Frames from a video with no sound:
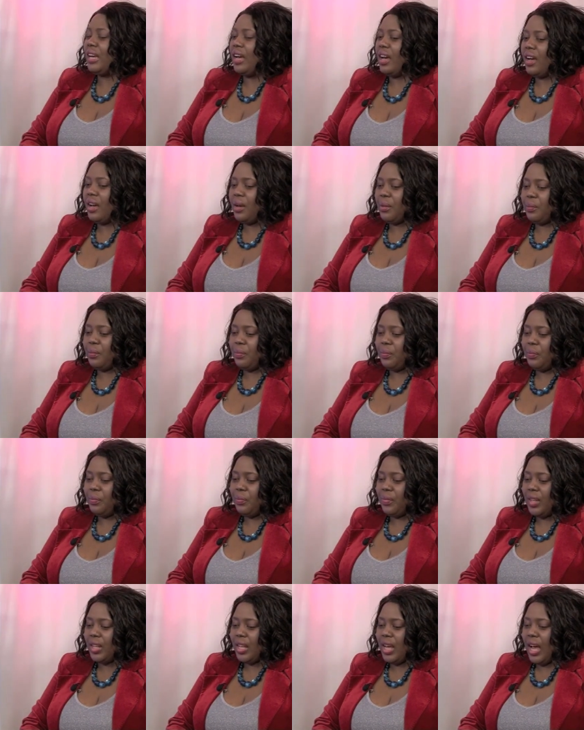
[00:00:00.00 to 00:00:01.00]

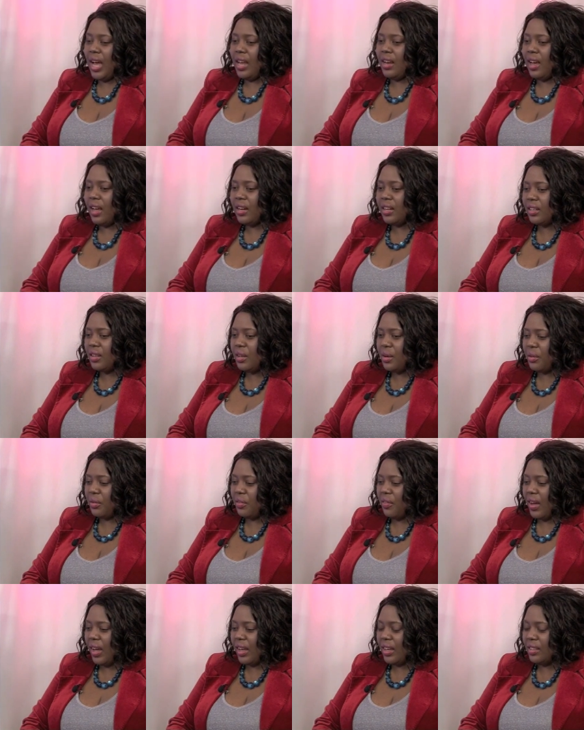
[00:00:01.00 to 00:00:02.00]
I don't know
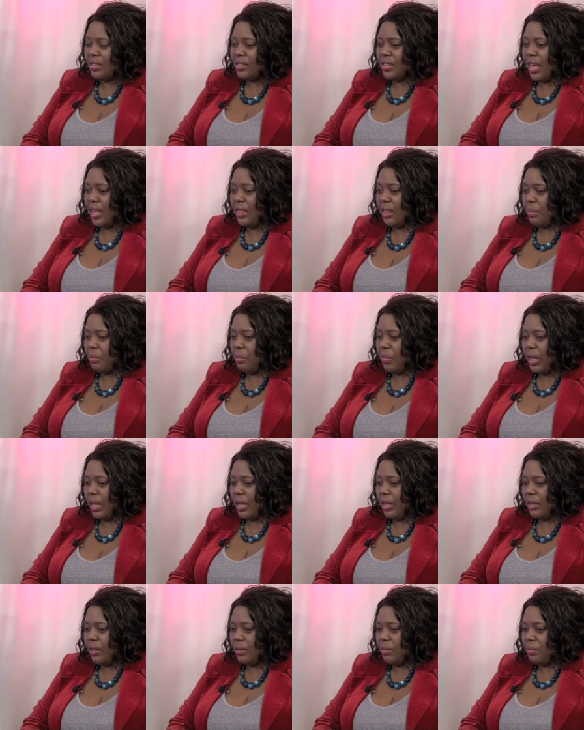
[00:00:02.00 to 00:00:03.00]
if I could say that
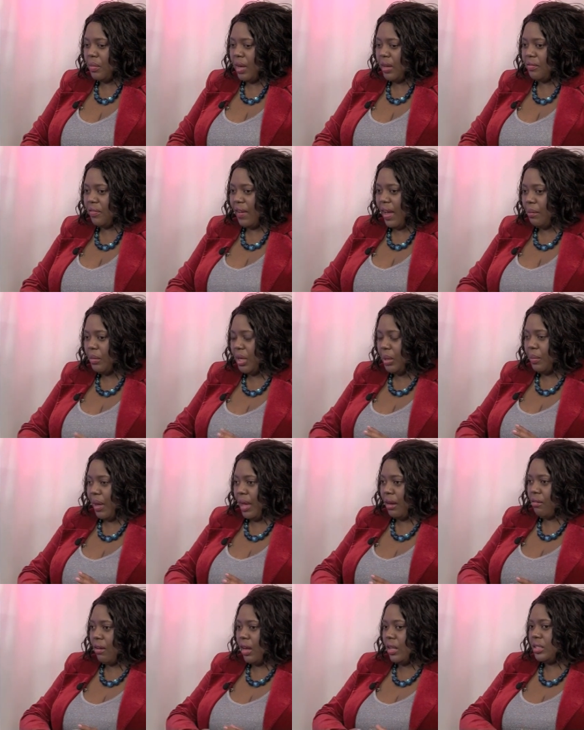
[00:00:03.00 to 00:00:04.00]
my family
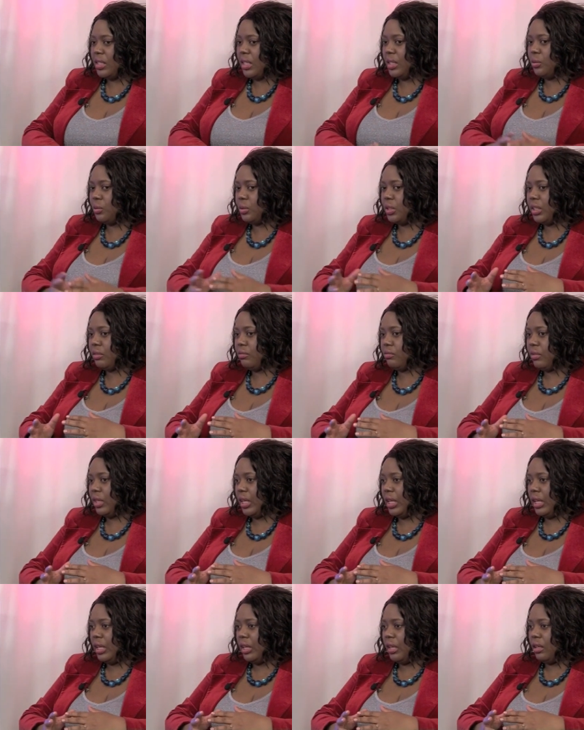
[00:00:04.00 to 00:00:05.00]
background did or did
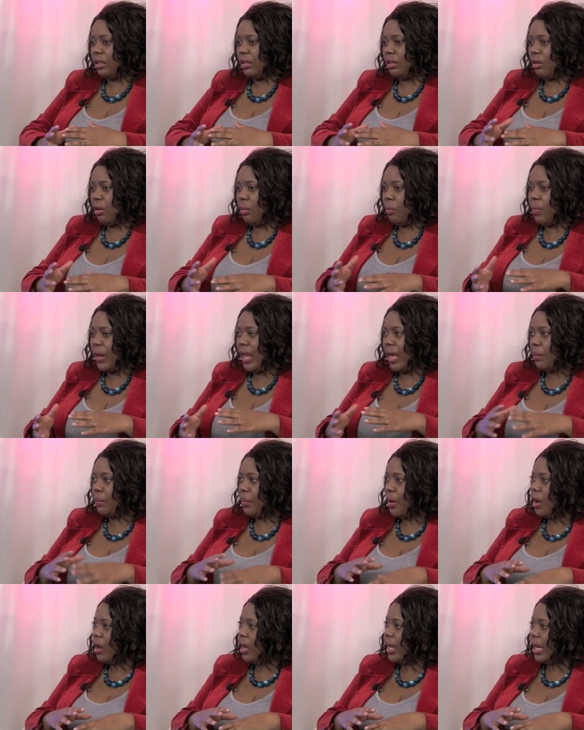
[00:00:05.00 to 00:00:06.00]
really not play a
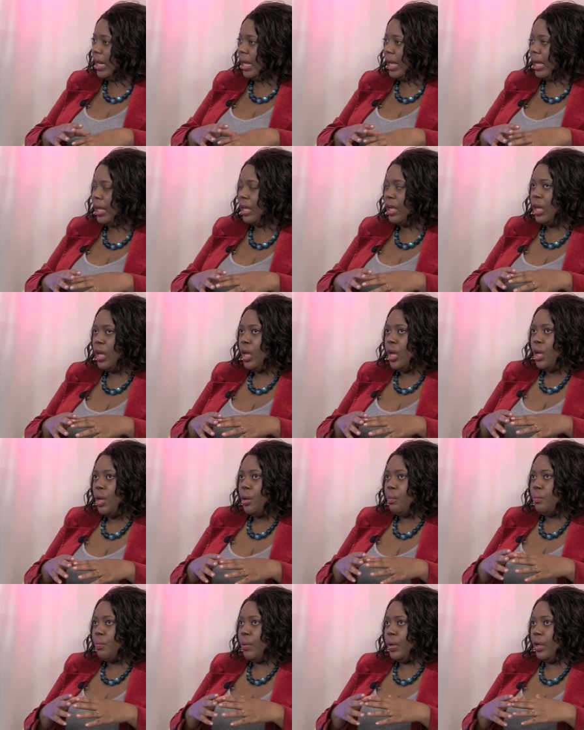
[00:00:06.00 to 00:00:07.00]
part in it.
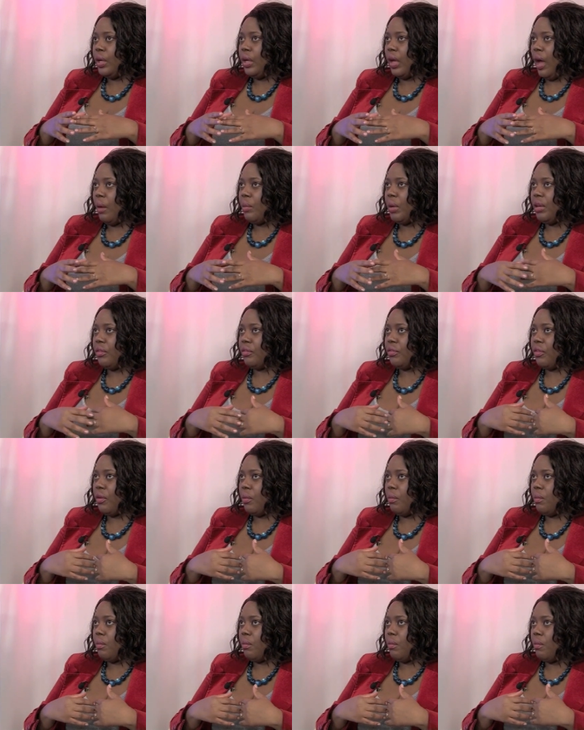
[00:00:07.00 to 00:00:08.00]
But I mean,
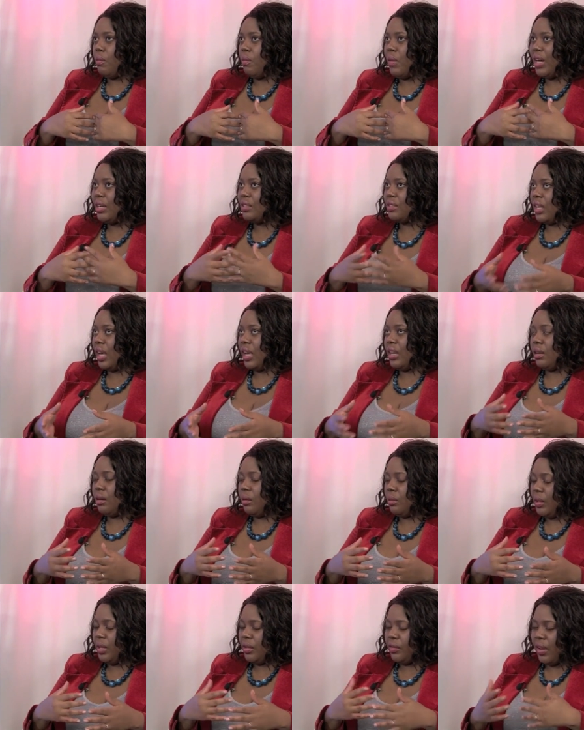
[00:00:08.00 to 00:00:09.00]
from my side, and
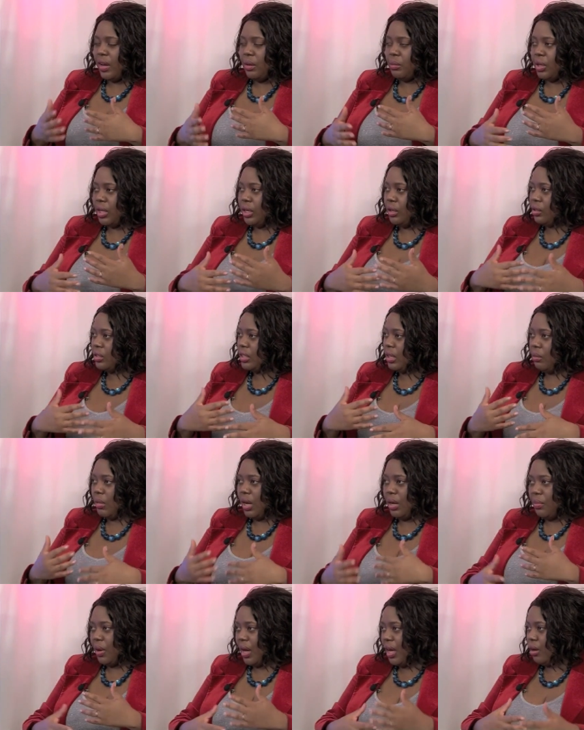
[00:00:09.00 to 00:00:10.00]
I mean, if anybody looks up
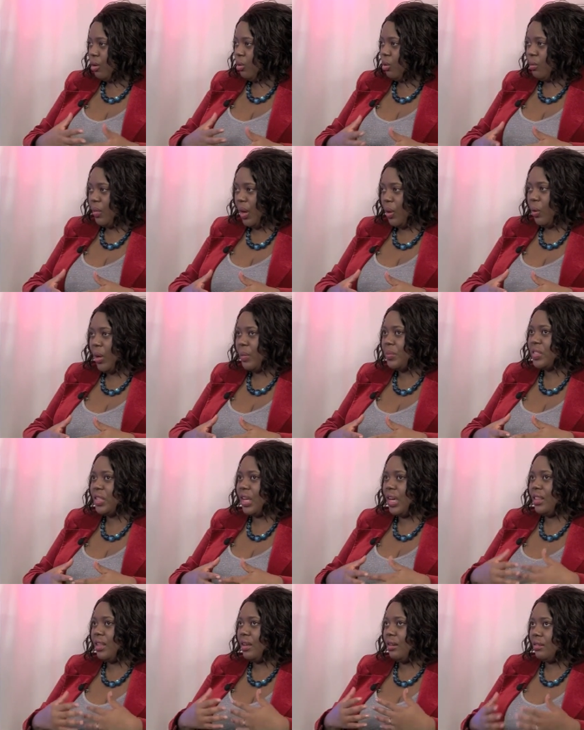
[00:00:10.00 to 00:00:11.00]
my bio on my
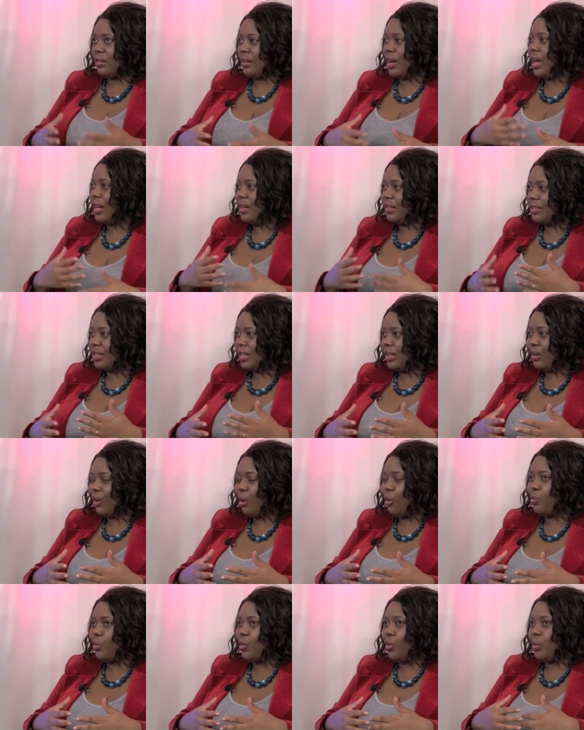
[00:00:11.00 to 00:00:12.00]
website, they'll kind of see a
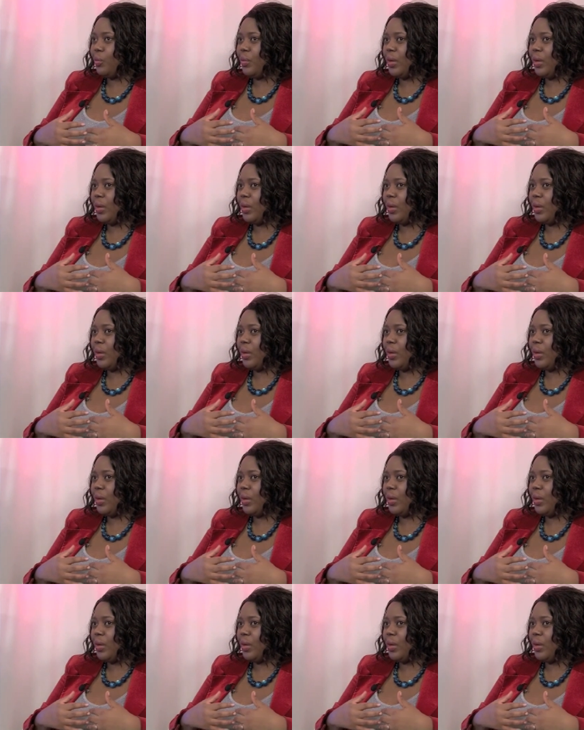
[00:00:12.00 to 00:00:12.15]
lot more.